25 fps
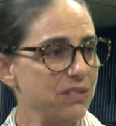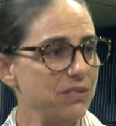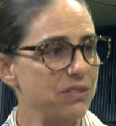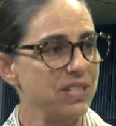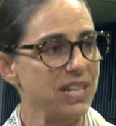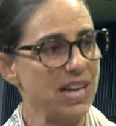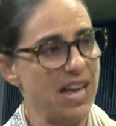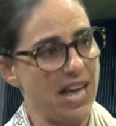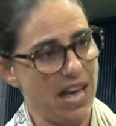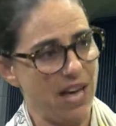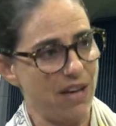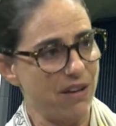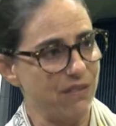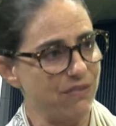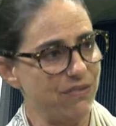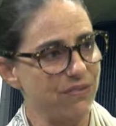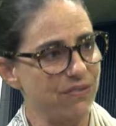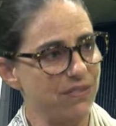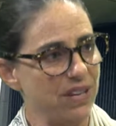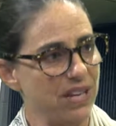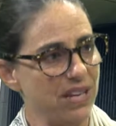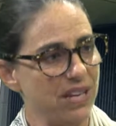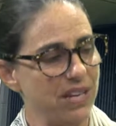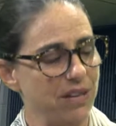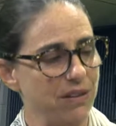To have
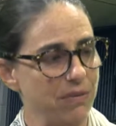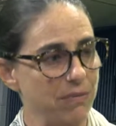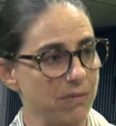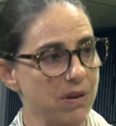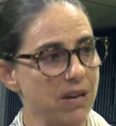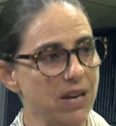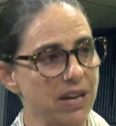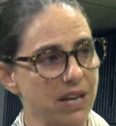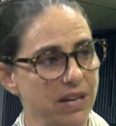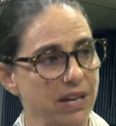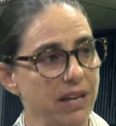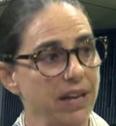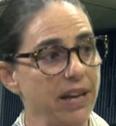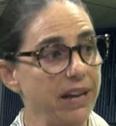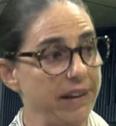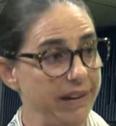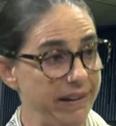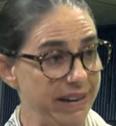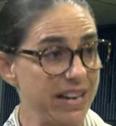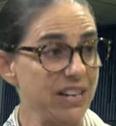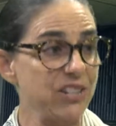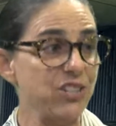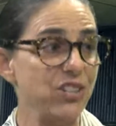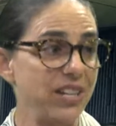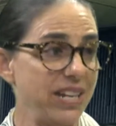an
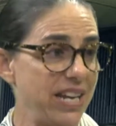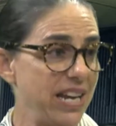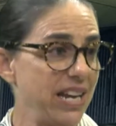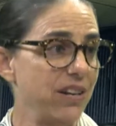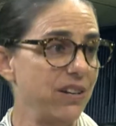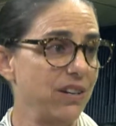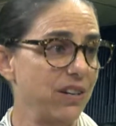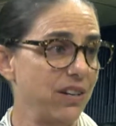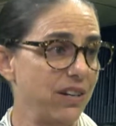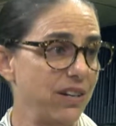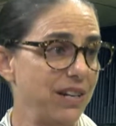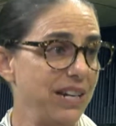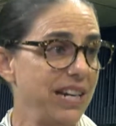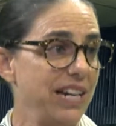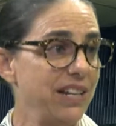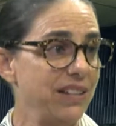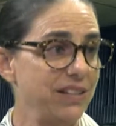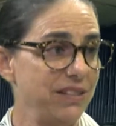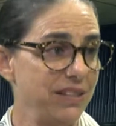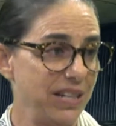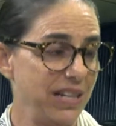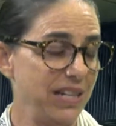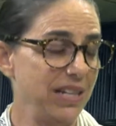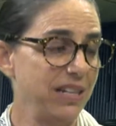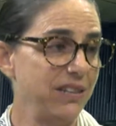educator
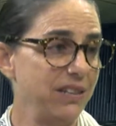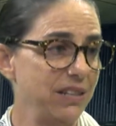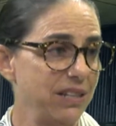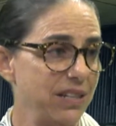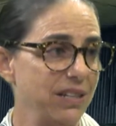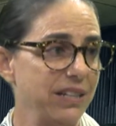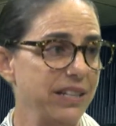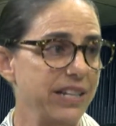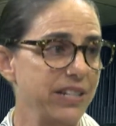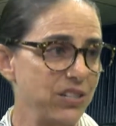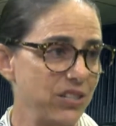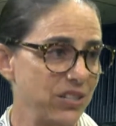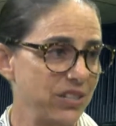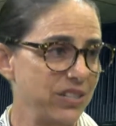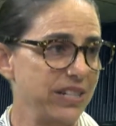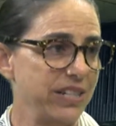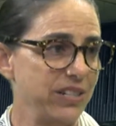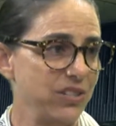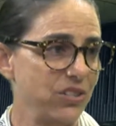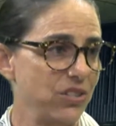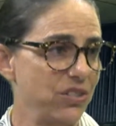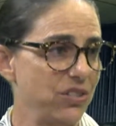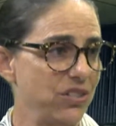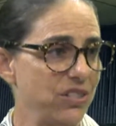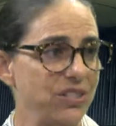in the
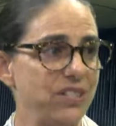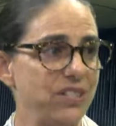legislature just